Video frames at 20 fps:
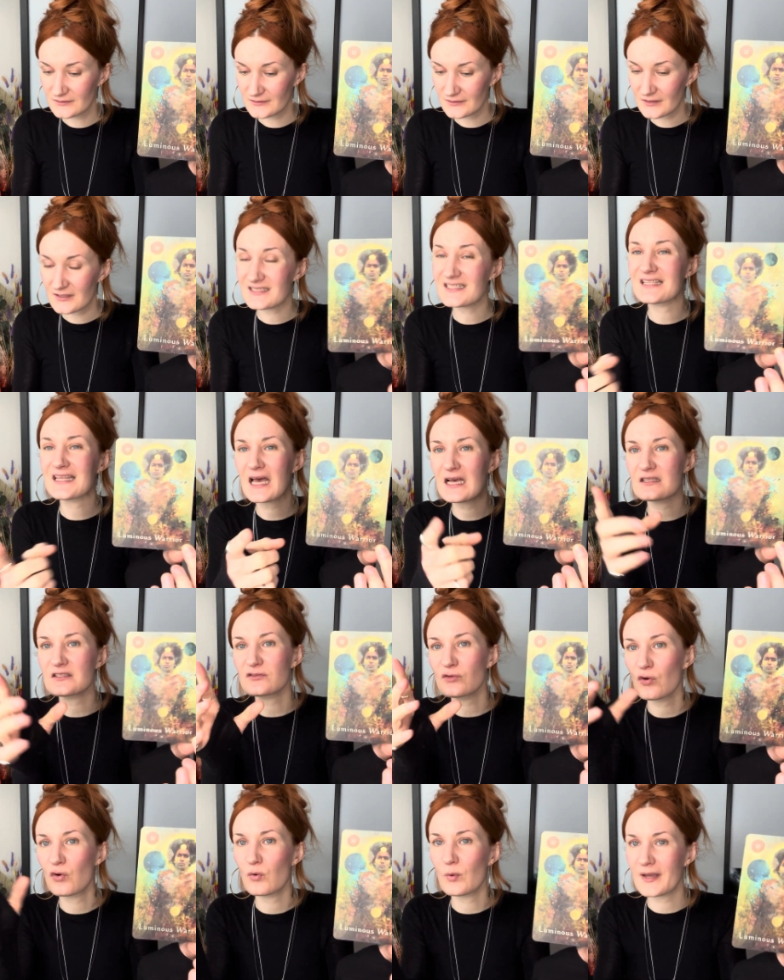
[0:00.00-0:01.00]
Because that's
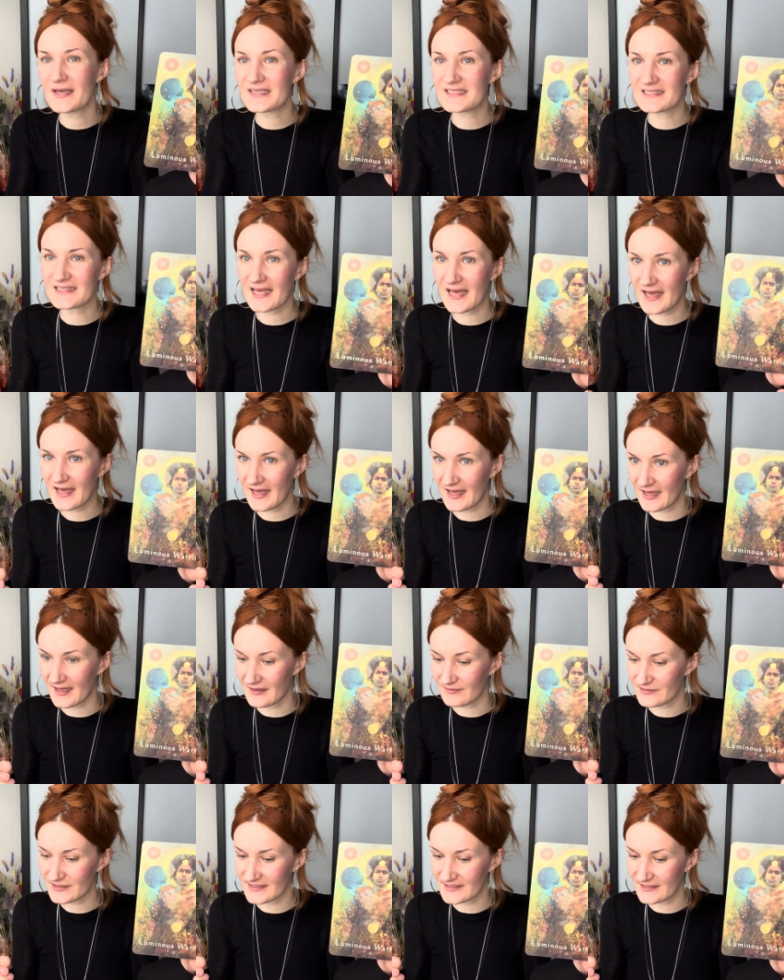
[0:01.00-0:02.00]
always there,
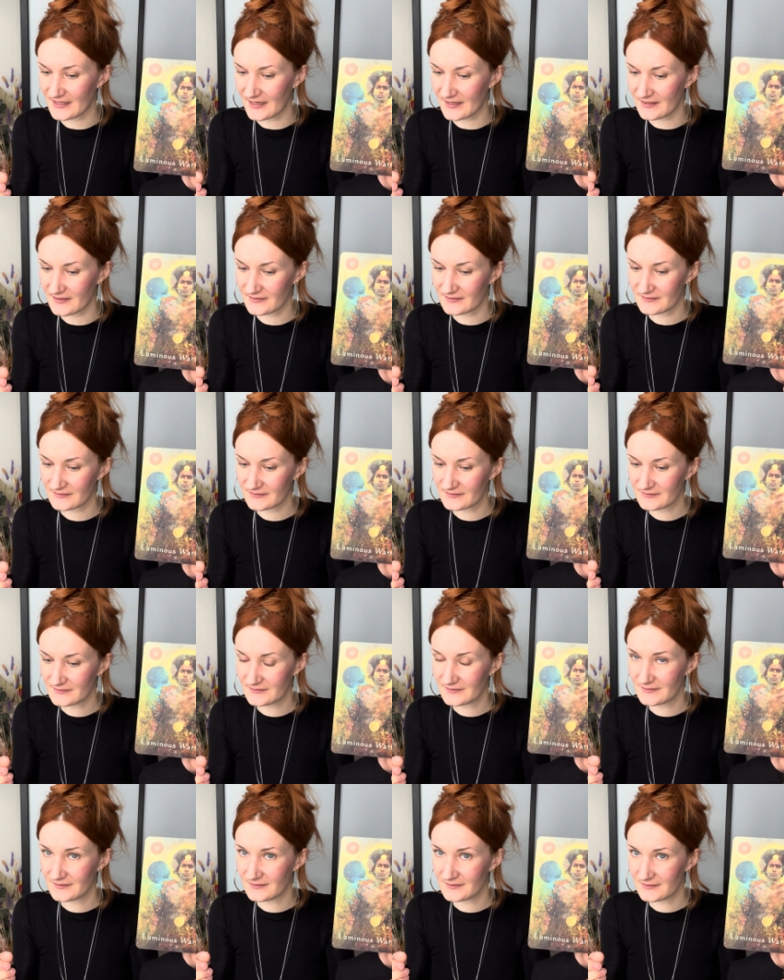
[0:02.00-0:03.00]
isn't it?
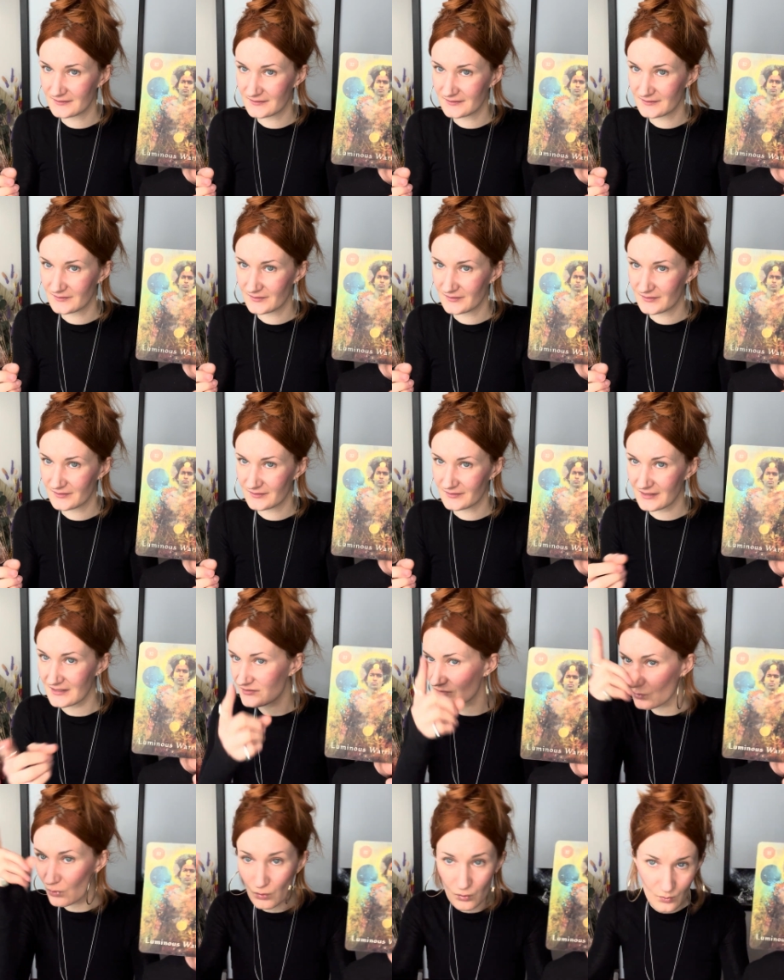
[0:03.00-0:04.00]
That's
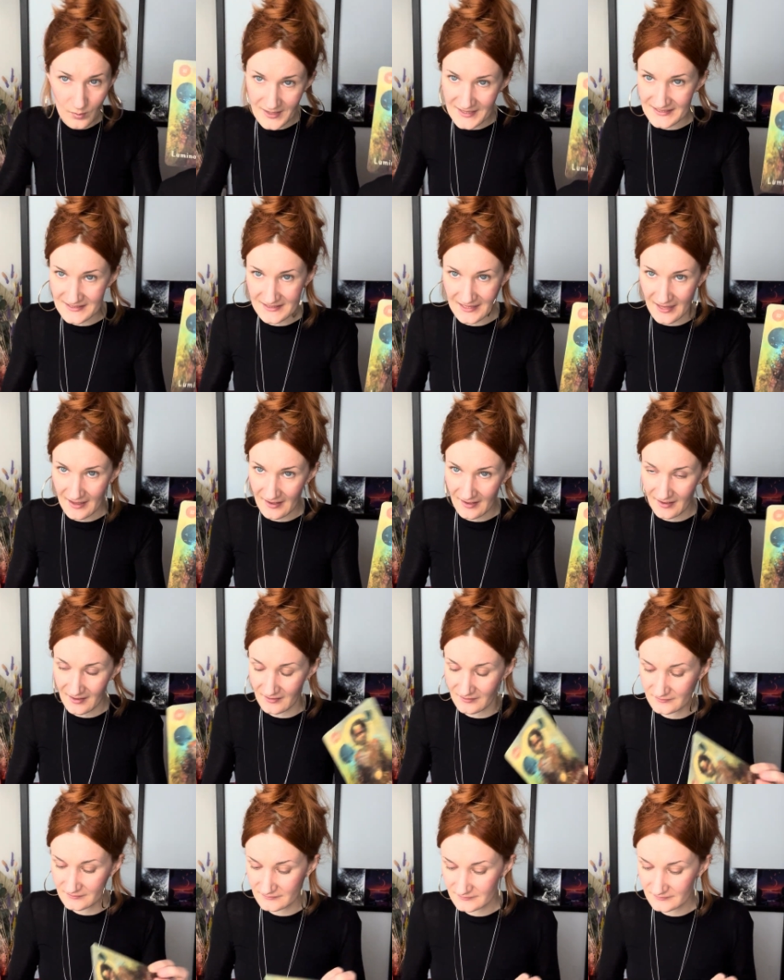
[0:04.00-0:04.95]
always there.